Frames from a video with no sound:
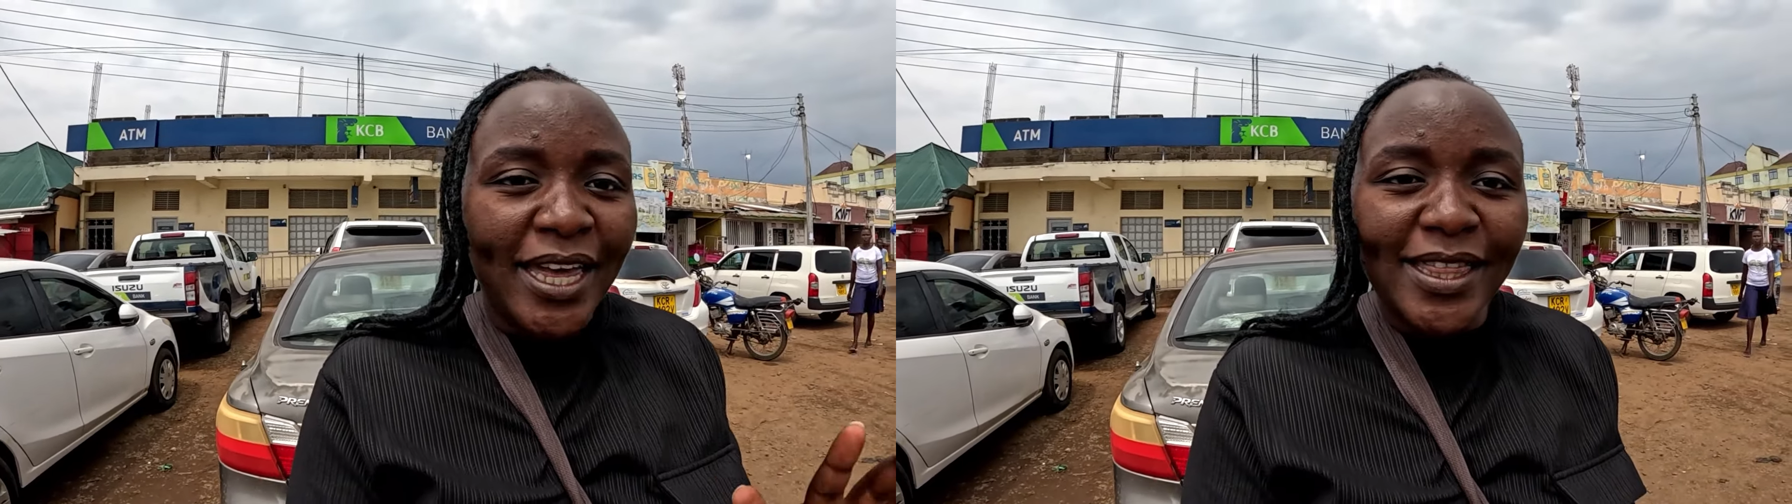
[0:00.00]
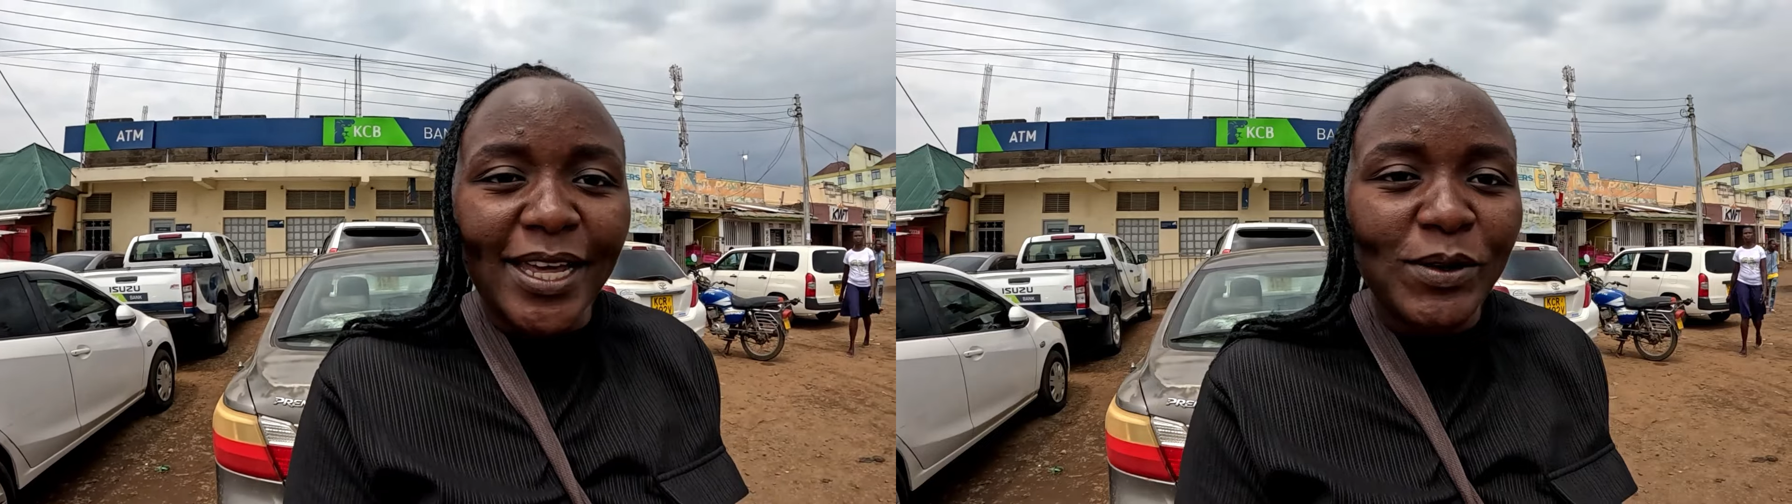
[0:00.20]

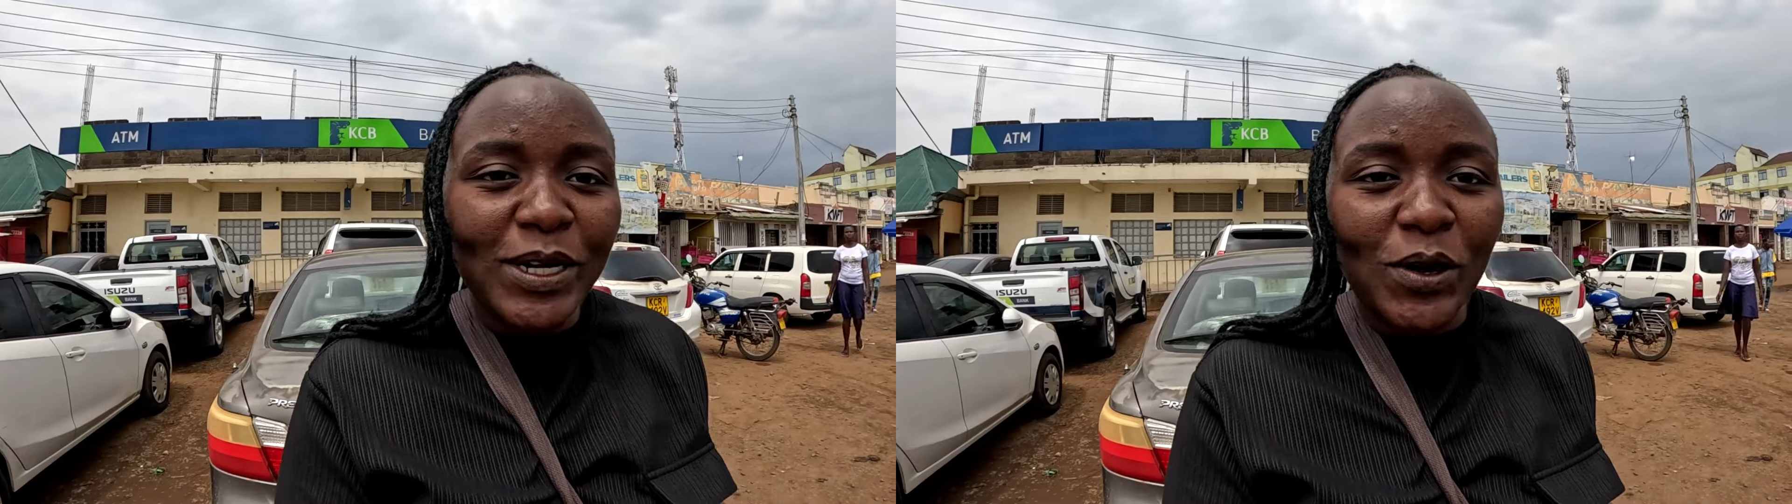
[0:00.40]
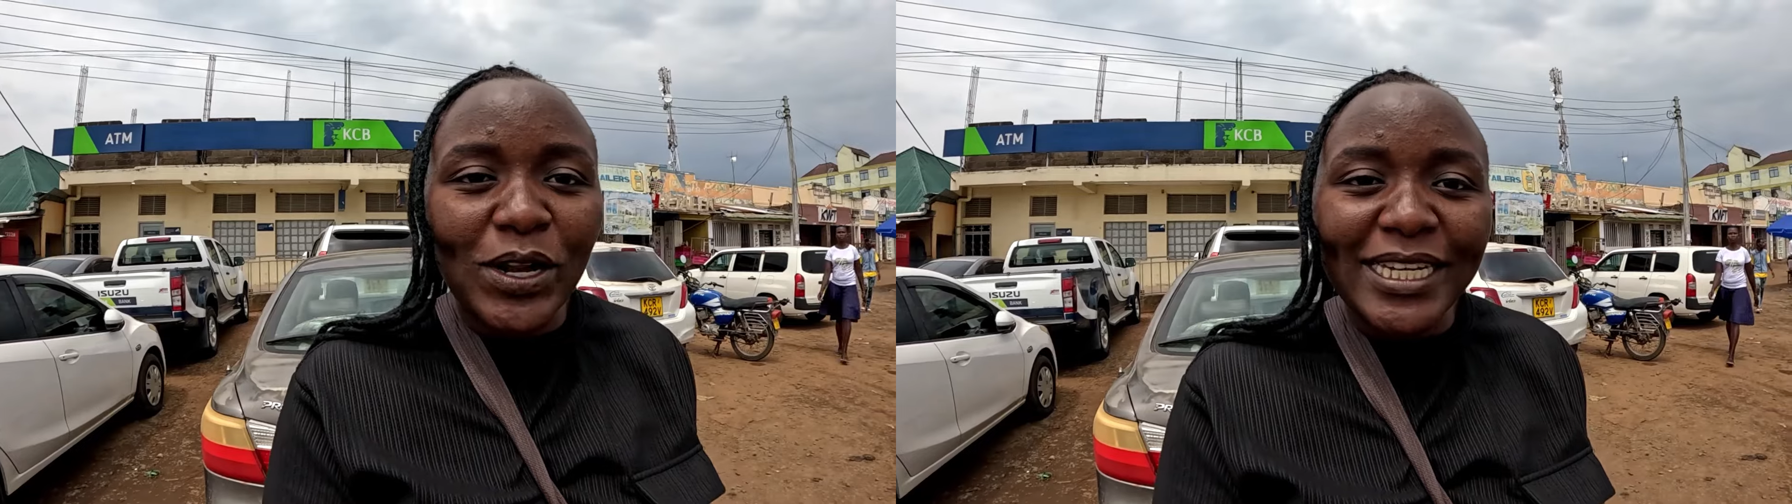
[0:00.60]
then we
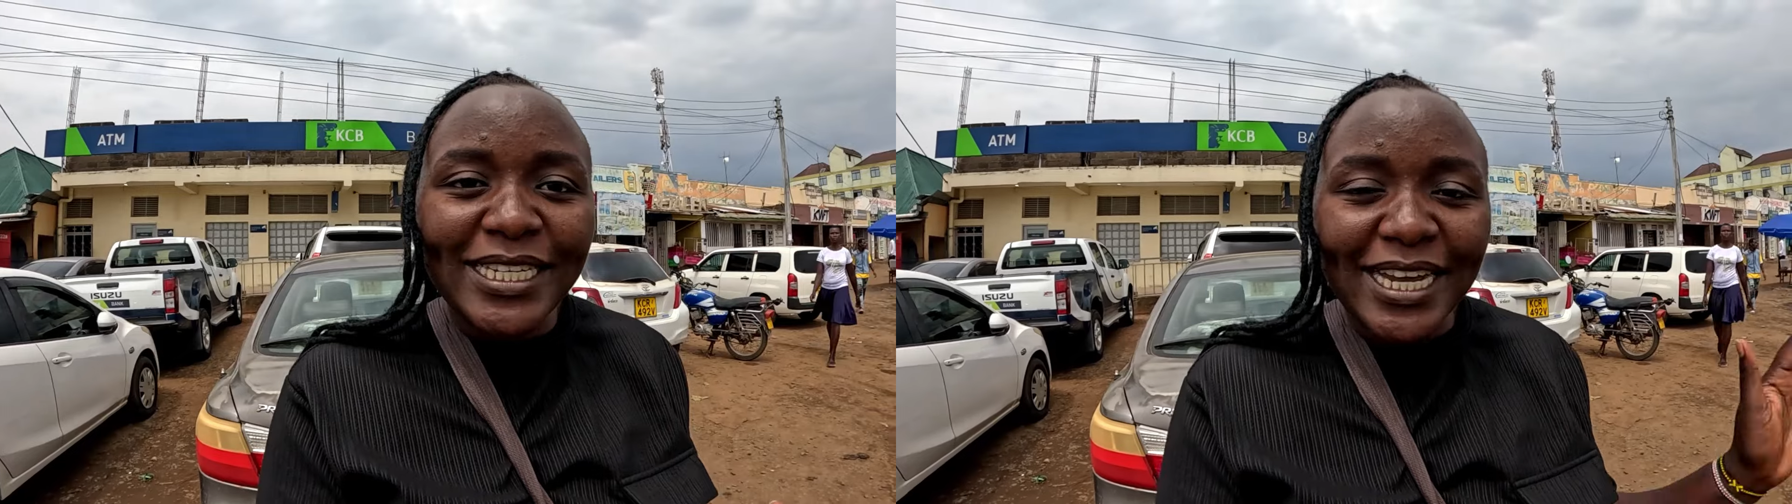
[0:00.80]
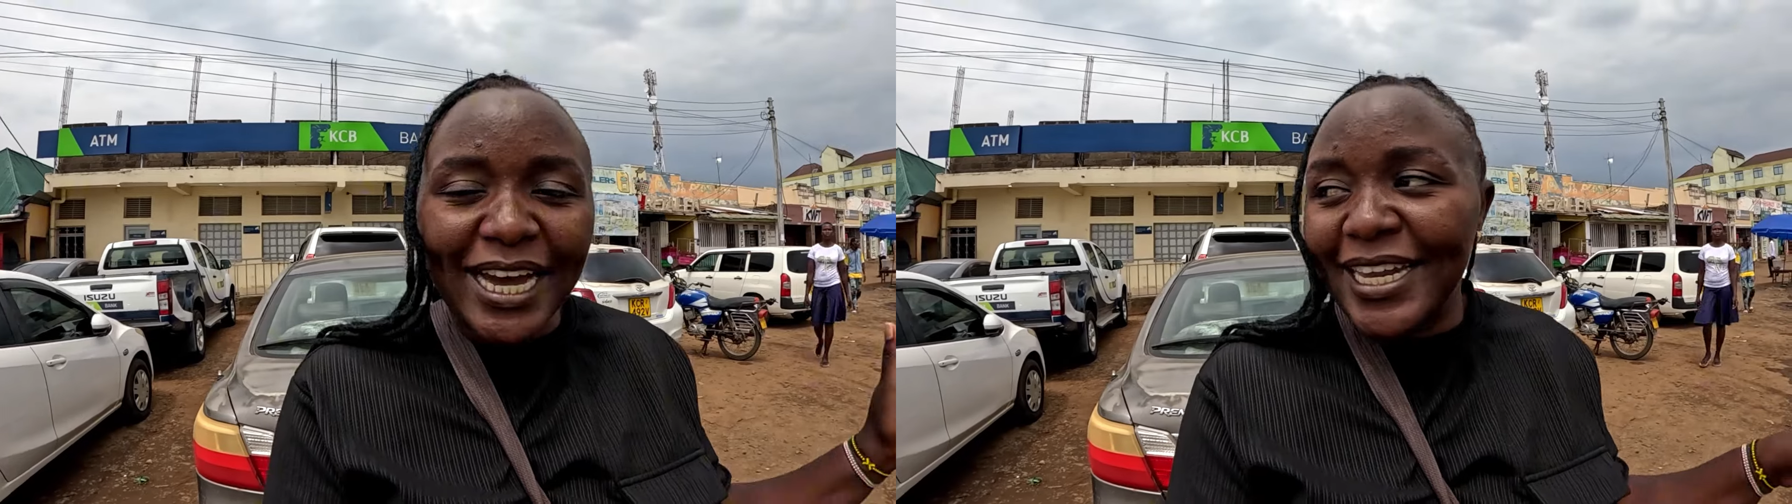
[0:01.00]
call
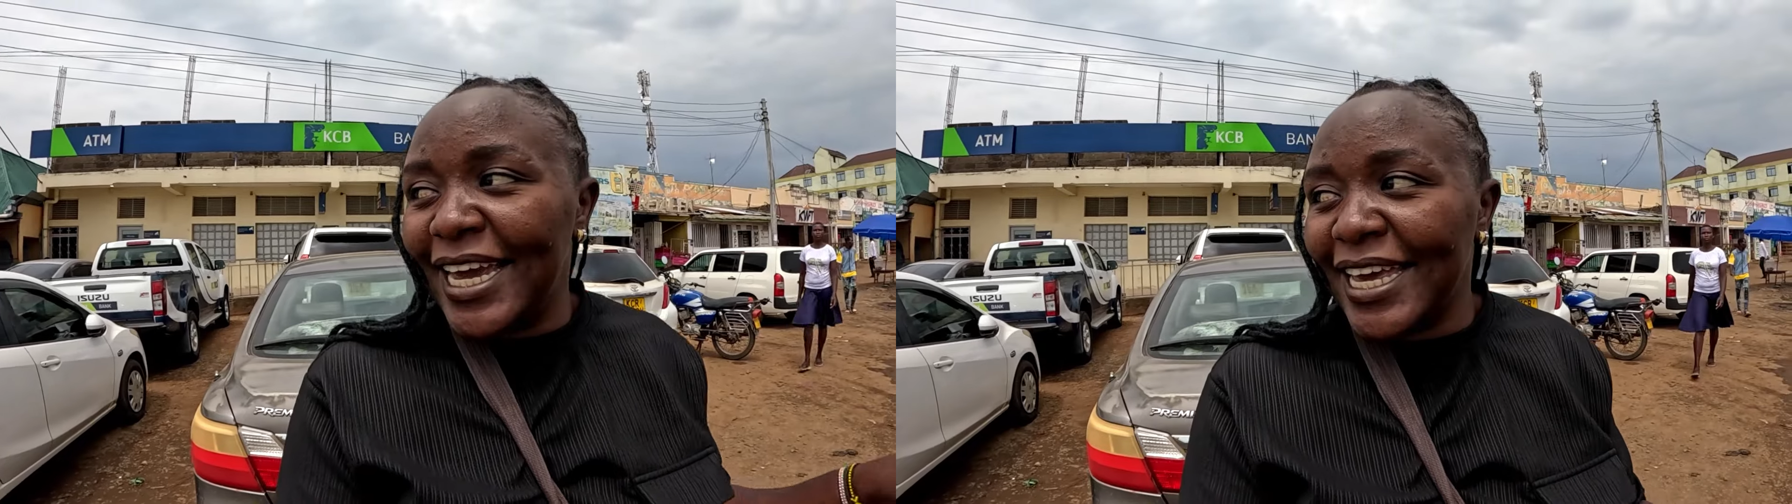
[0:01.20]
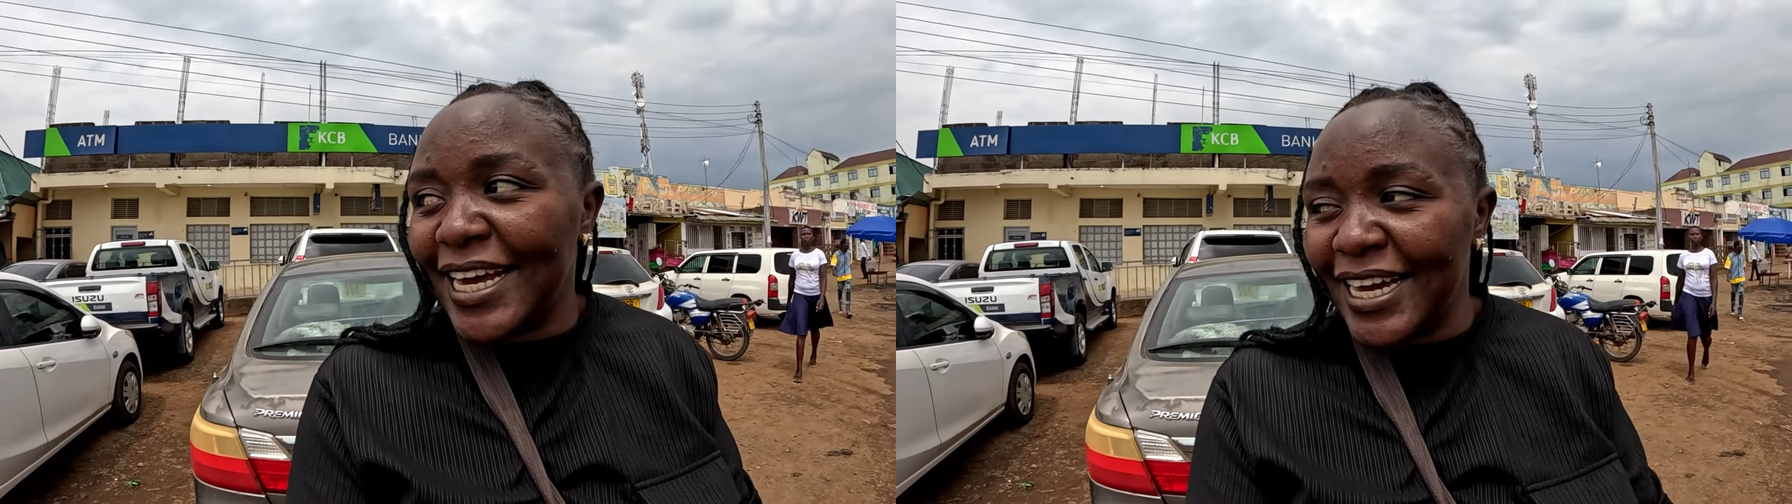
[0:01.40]
it a
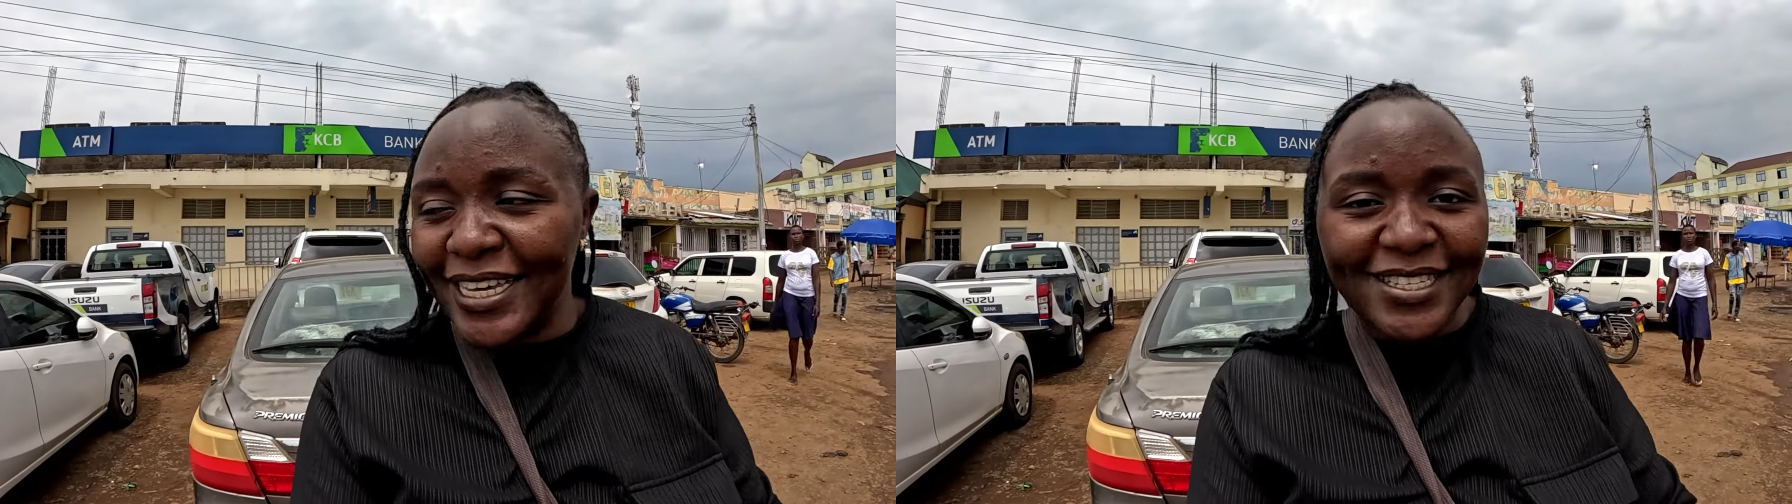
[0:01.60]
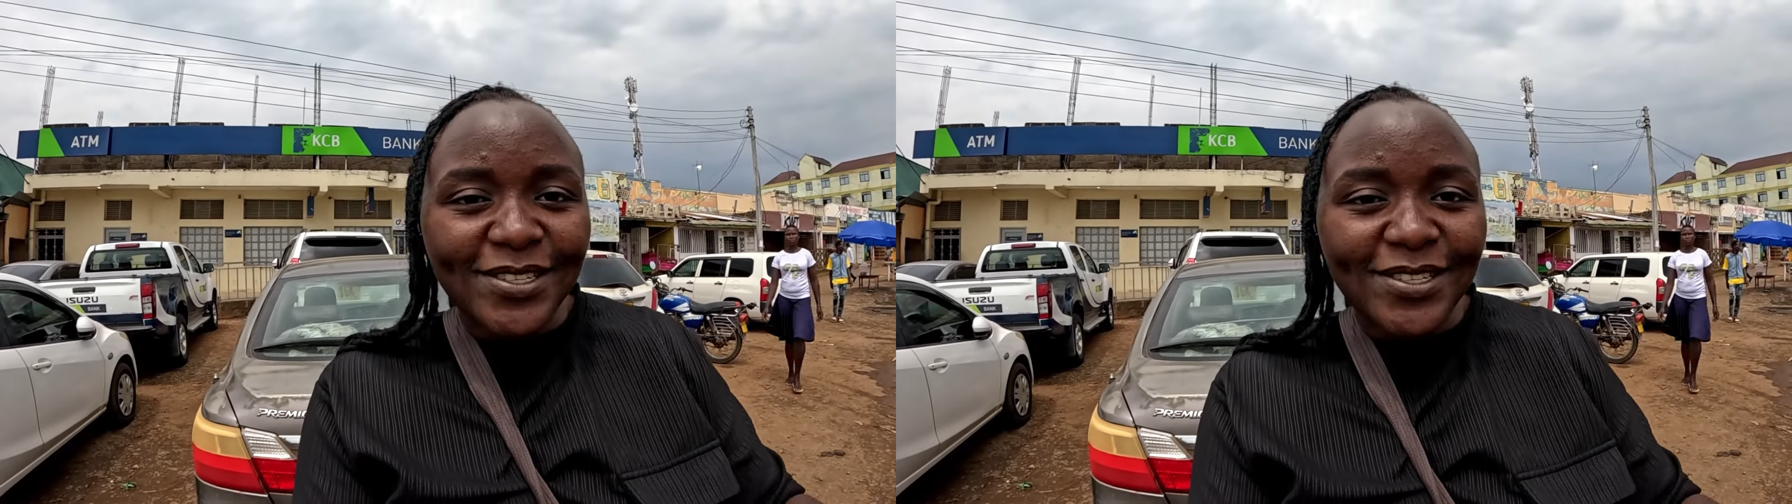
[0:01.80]
day, guys.